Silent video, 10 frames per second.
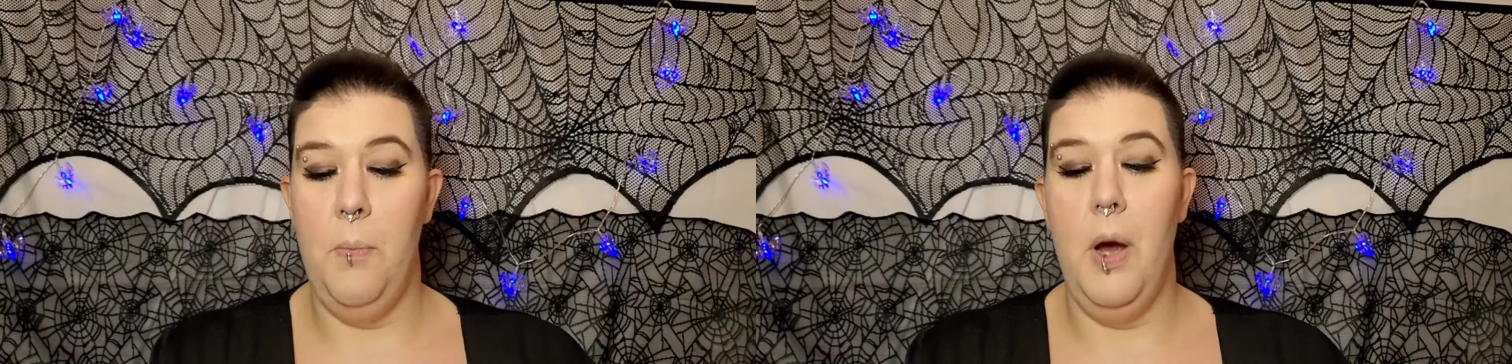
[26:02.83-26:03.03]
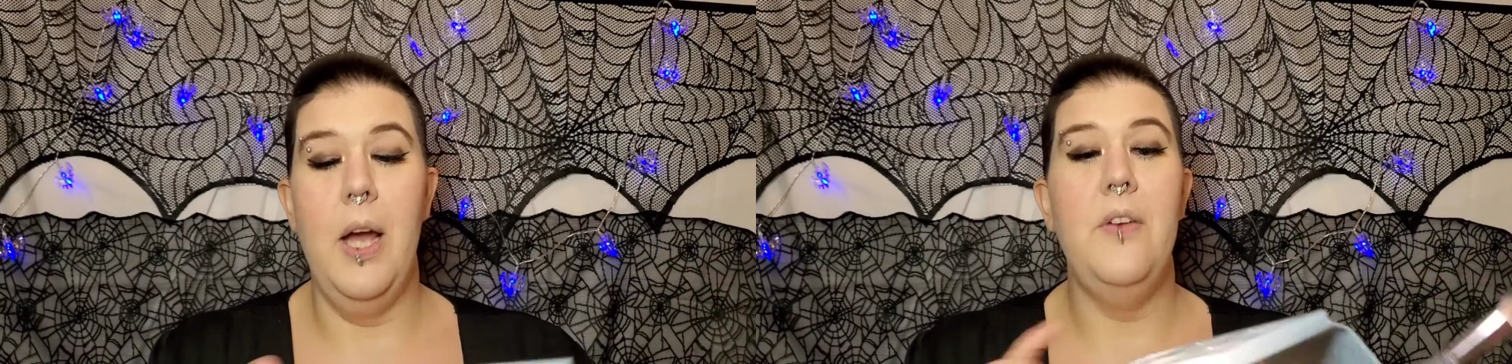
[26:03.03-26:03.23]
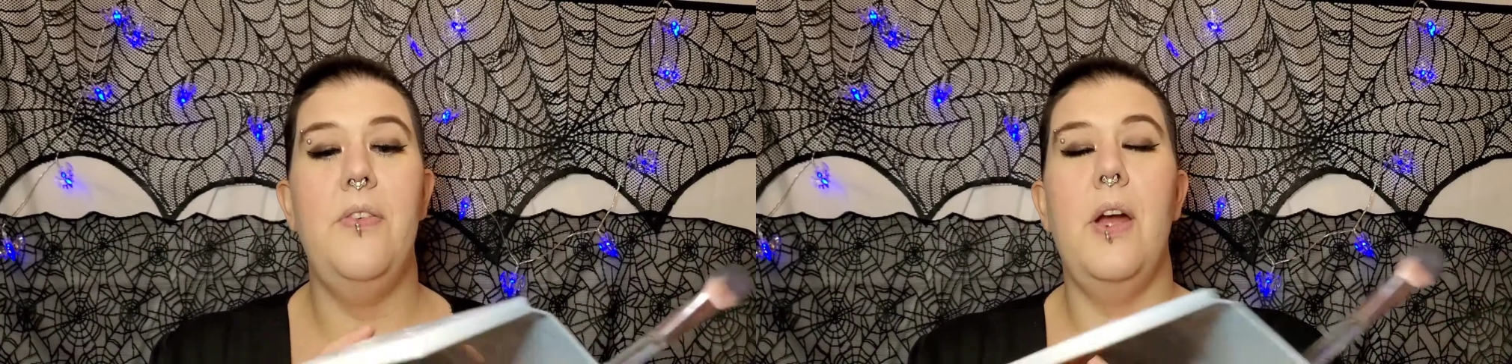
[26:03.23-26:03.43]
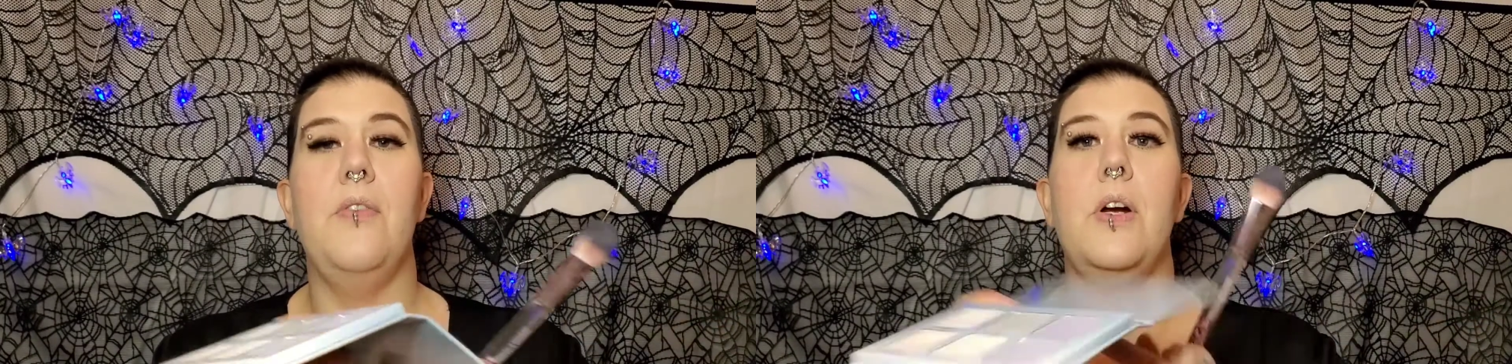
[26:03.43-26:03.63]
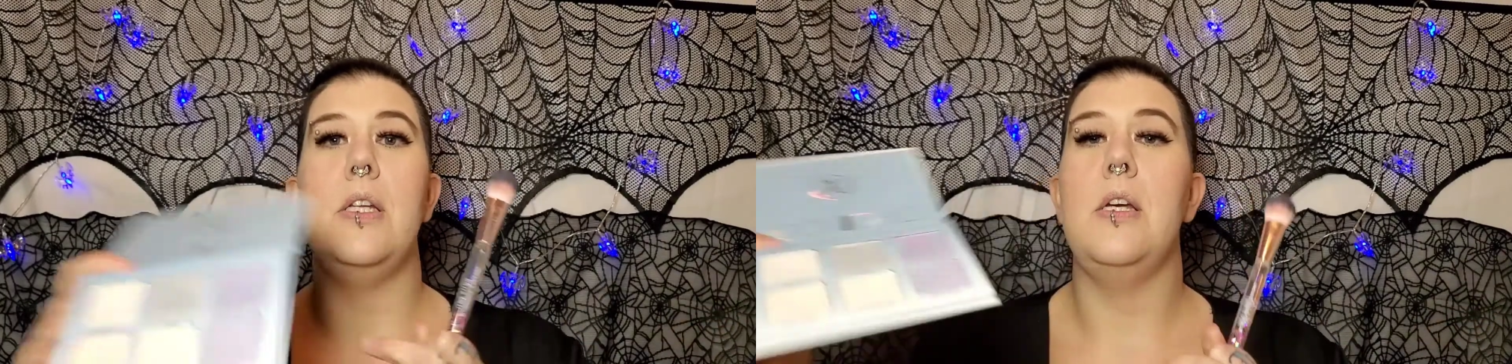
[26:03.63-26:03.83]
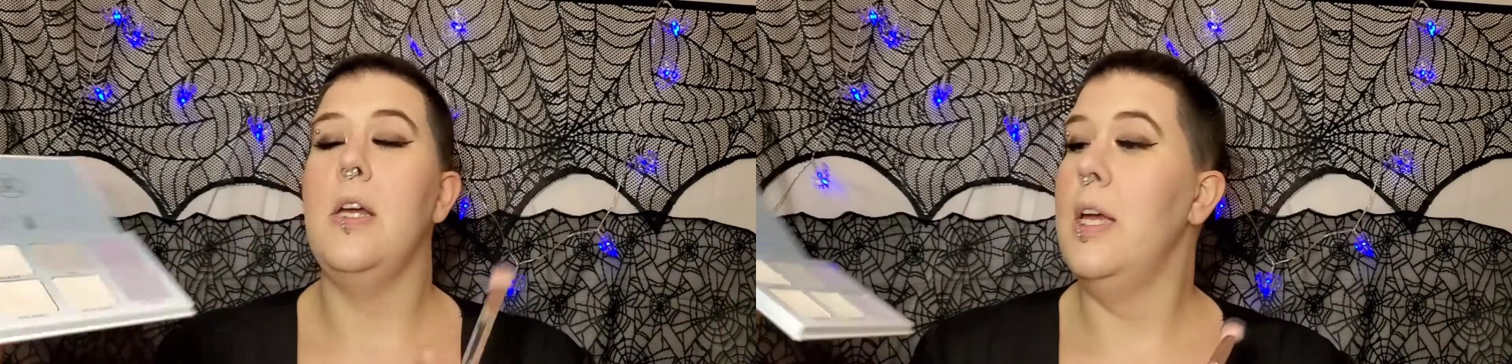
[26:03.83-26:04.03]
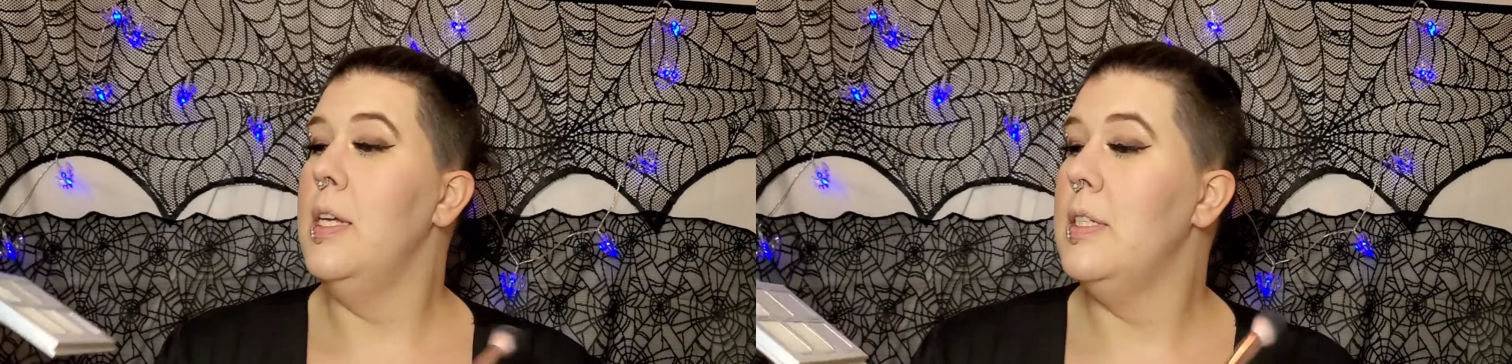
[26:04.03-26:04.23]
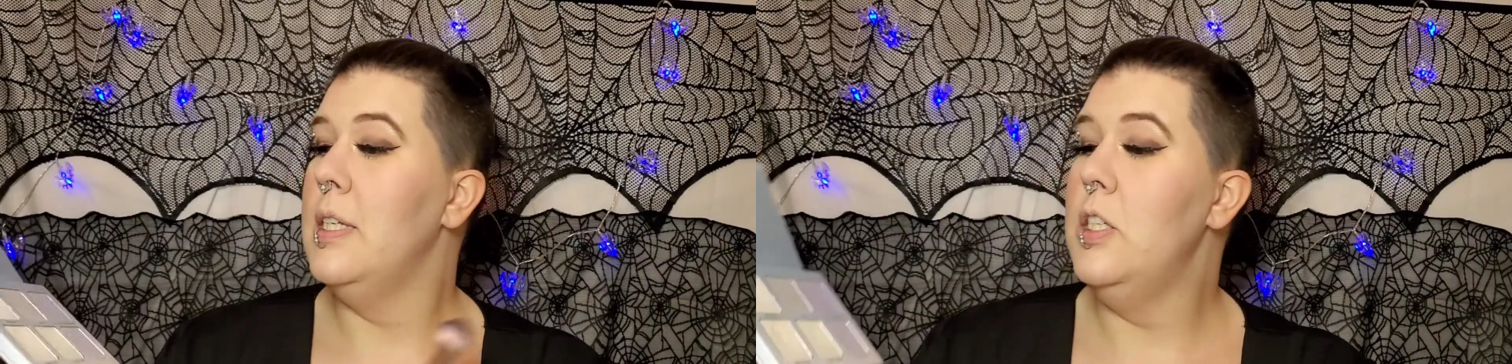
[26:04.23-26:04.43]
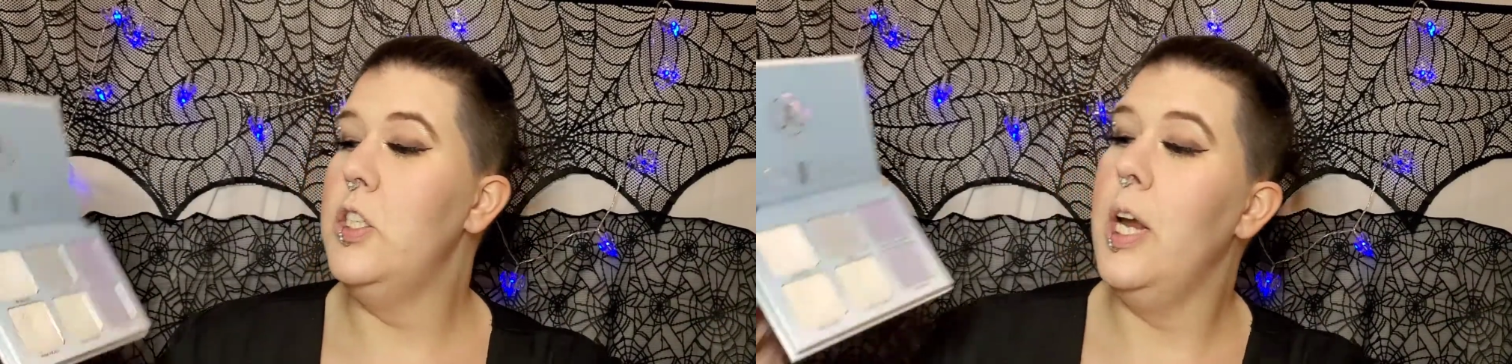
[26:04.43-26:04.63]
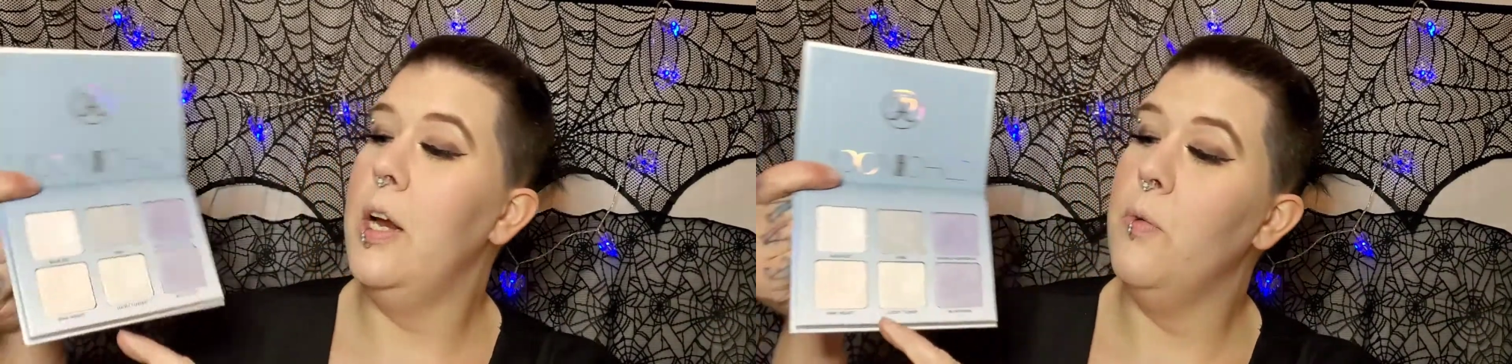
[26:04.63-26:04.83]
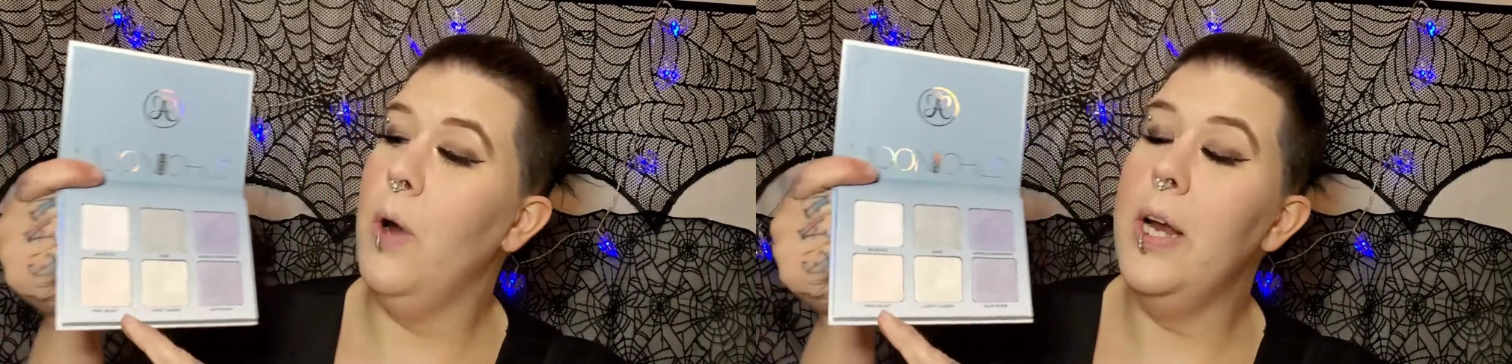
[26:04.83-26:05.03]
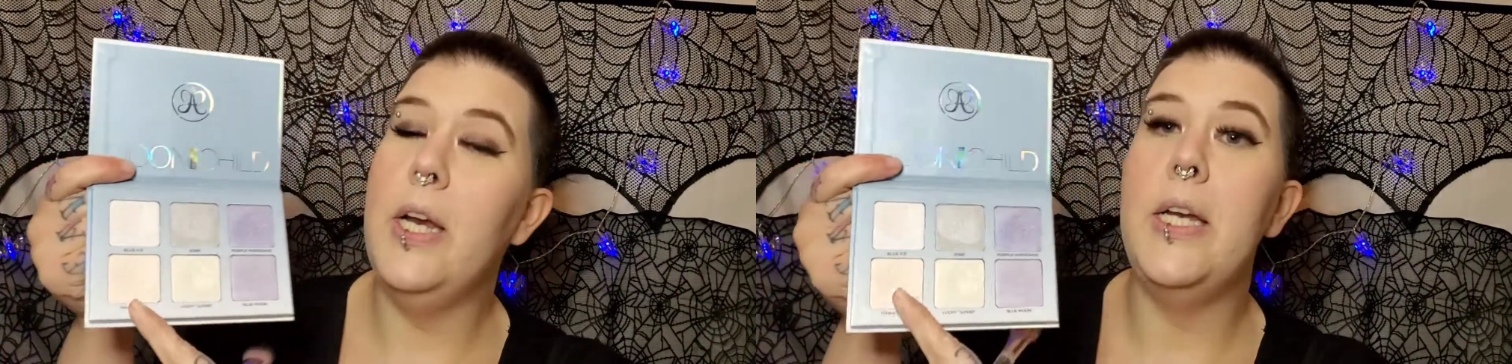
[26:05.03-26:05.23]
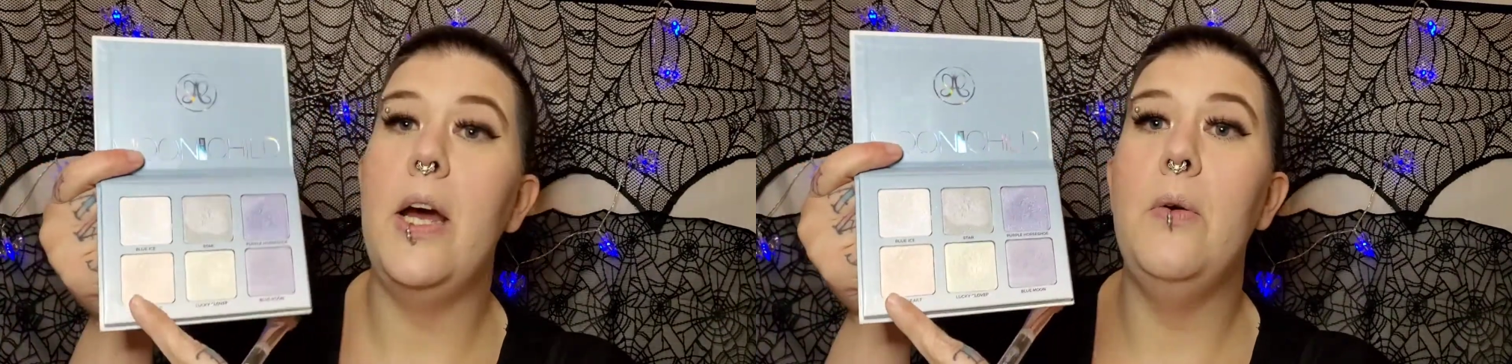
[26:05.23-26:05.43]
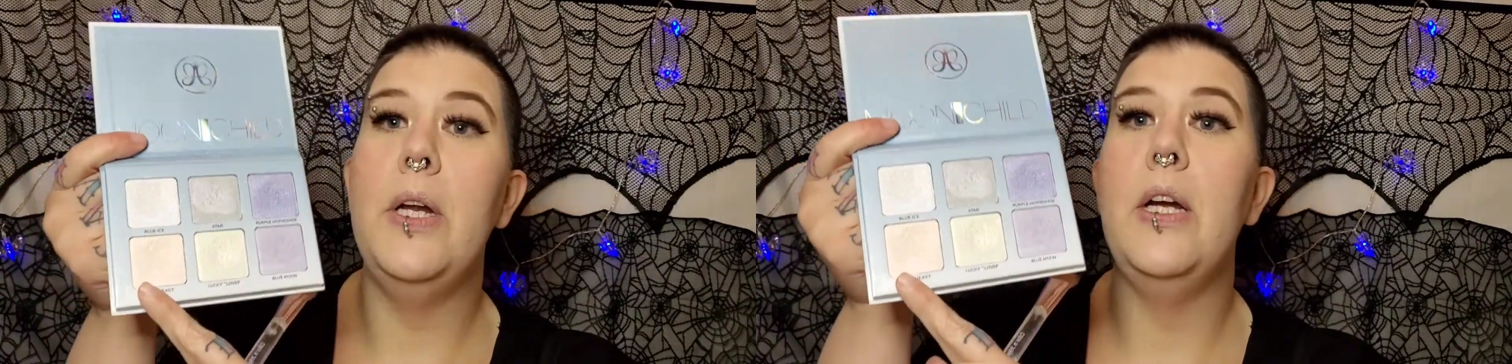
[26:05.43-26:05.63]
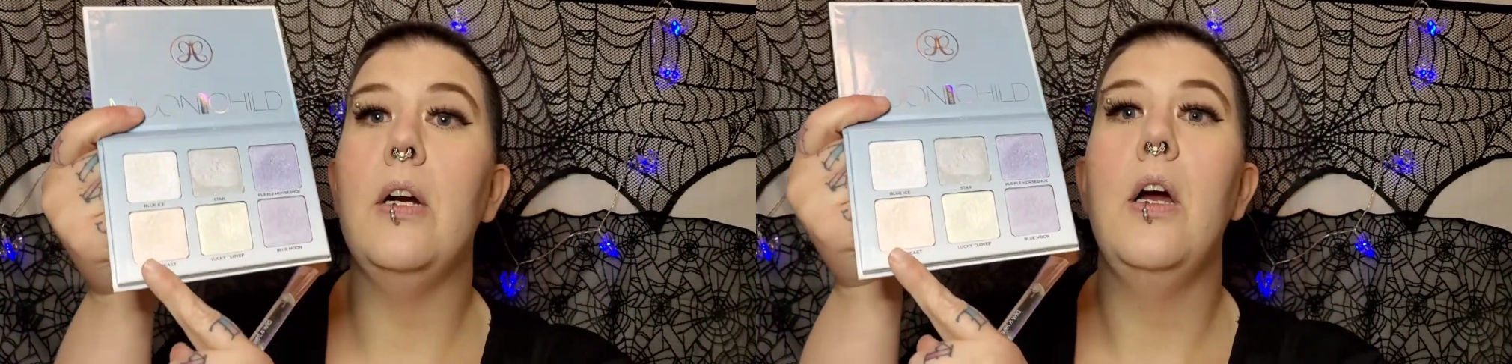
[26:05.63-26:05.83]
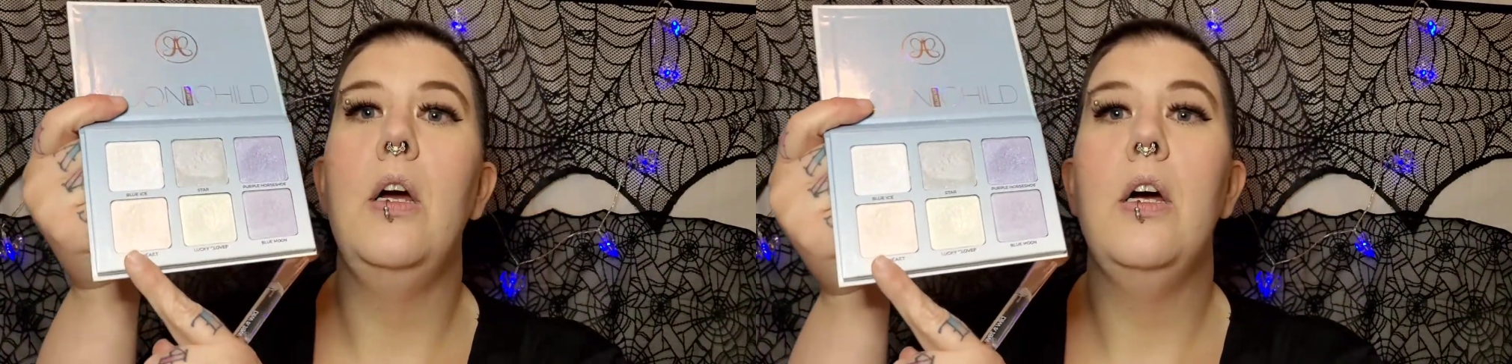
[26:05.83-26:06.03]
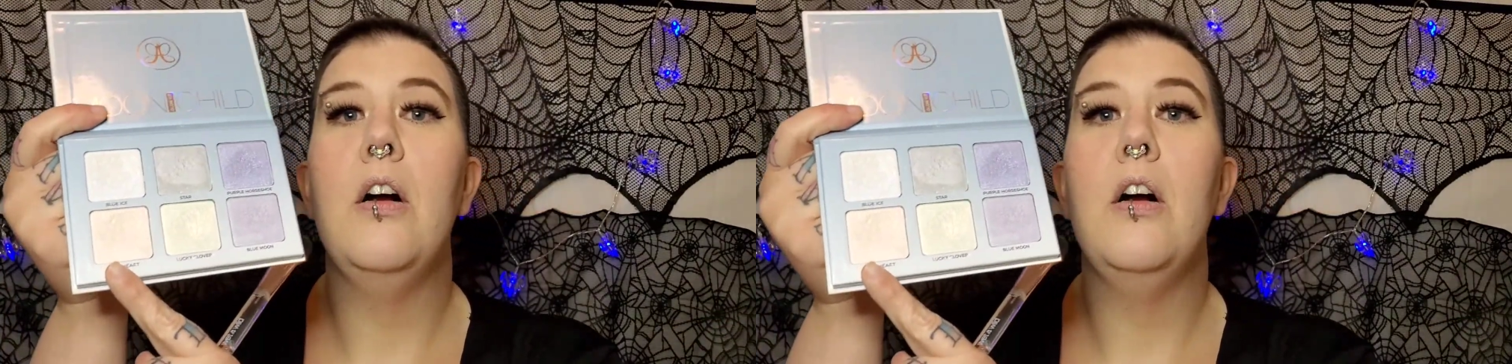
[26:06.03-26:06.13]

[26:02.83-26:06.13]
my favorite is this shade right down here